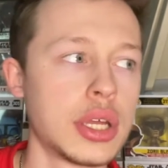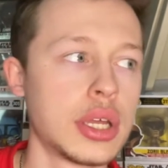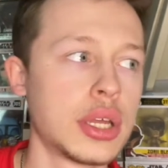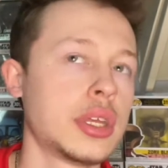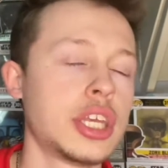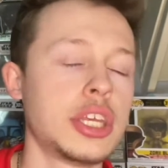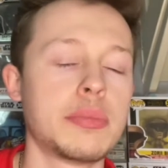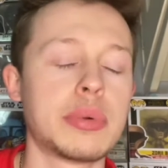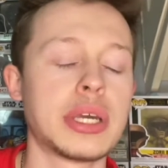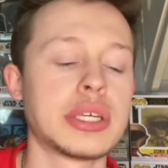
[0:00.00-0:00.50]

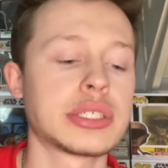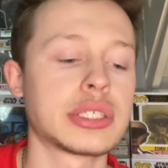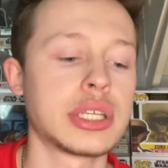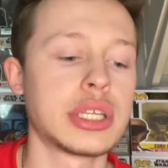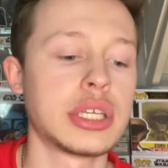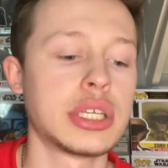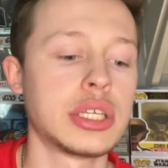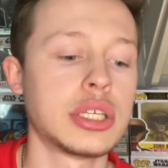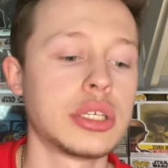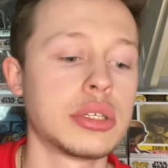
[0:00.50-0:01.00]
He
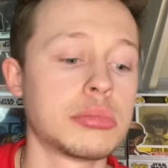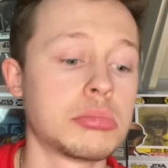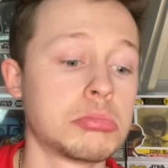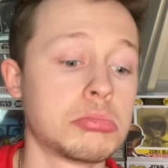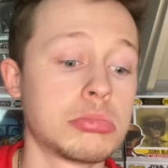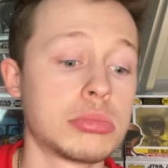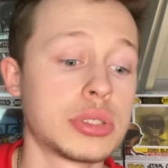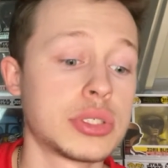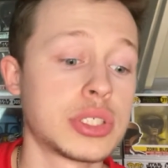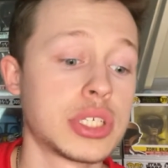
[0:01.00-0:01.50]
basically
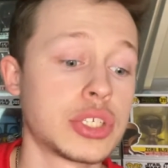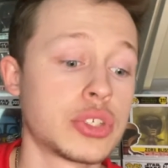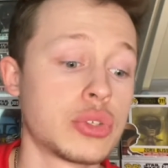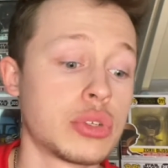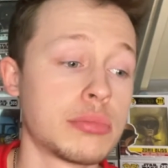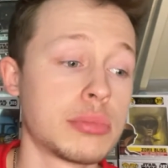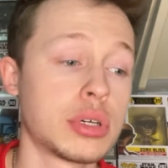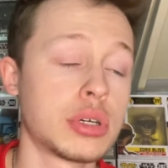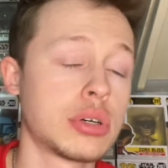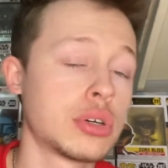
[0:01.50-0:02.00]
says to
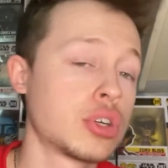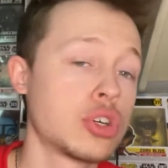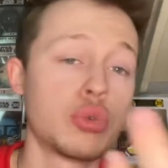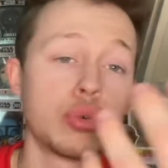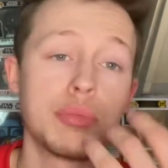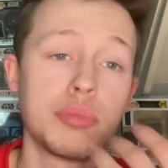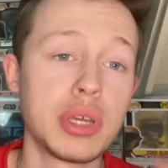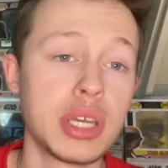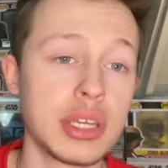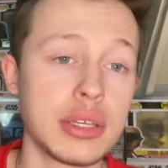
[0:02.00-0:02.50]
him, "Oh, come with
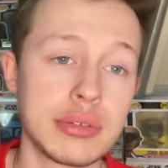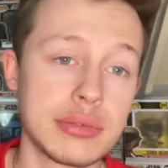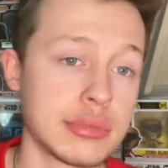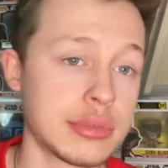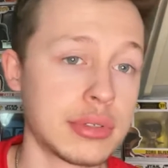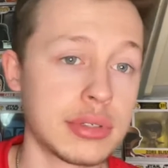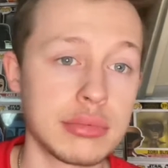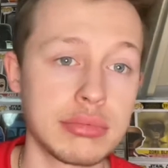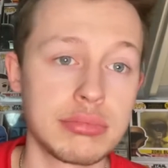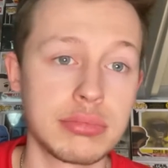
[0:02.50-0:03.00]
me,
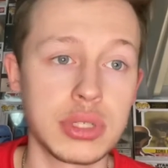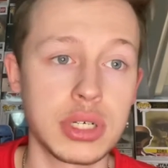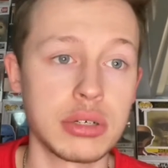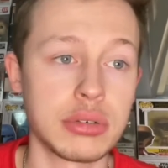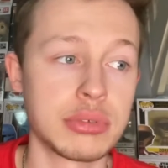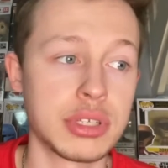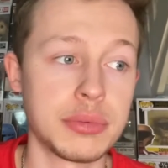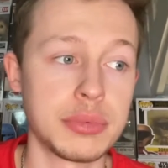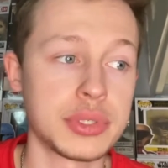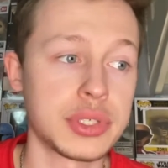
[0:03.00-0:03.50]
I'll
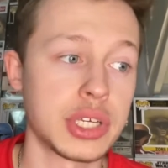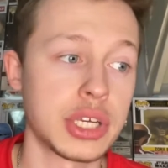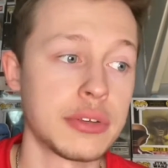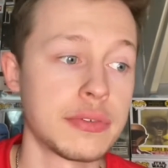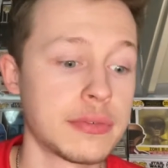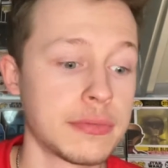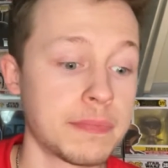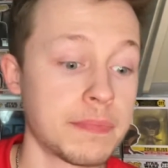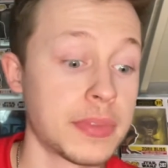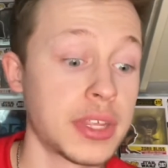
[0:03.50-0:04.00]
keep you safe."